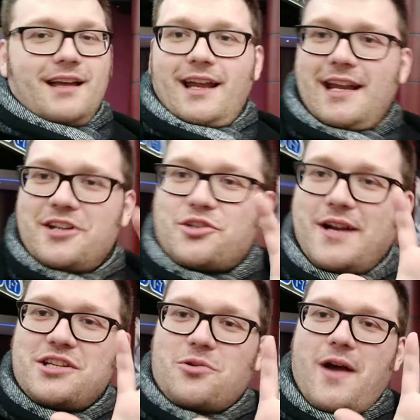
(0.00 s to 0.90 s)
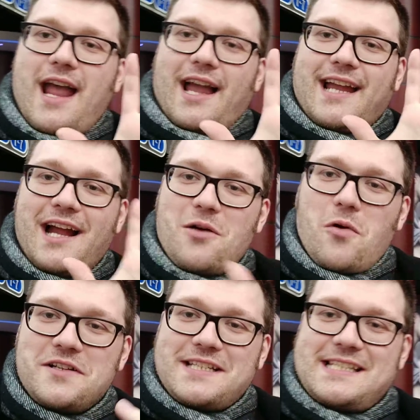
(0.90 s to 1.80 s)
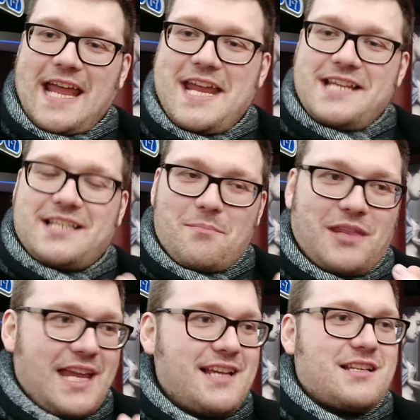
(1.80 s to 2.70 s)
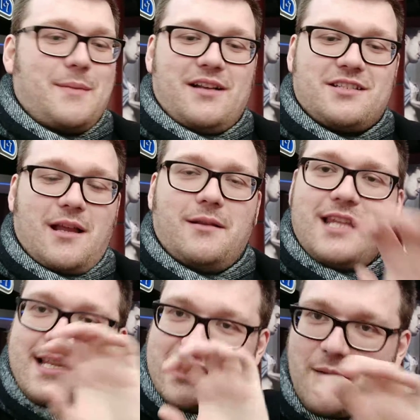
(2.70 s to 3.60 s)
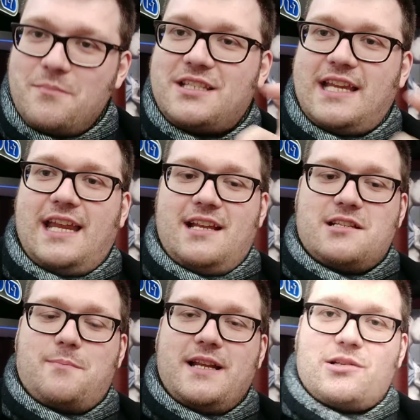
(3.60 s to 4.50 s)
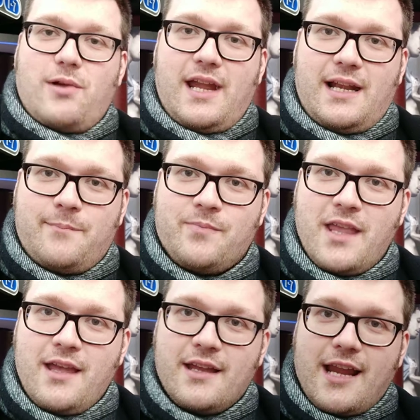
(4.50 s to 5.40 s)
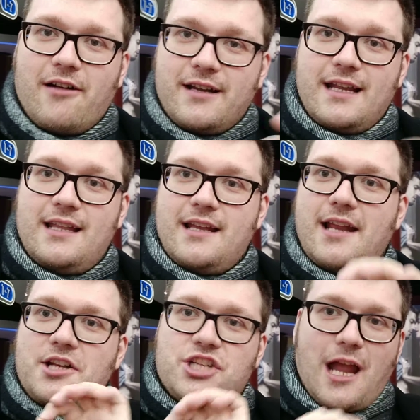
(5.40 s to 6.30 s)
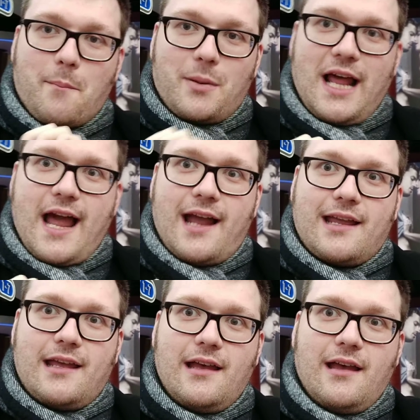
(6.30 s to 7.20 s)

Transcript: in a strange sort of way, I kind of want to say some things about, there's some scenes between Karen Gillian and Jack Black.